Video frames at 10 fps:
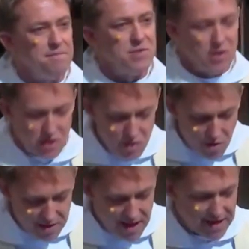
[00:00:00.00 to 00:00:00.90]
come to
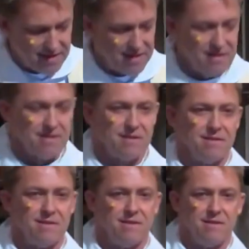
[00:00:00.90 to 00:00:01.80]
your light
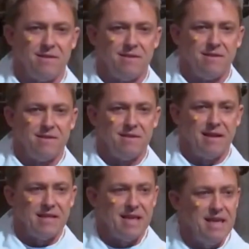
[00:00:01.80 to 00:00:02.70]

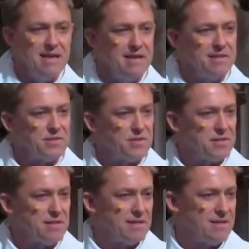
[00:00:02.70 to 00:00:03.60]
and
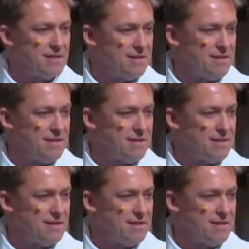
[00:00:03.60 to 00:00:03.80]
kings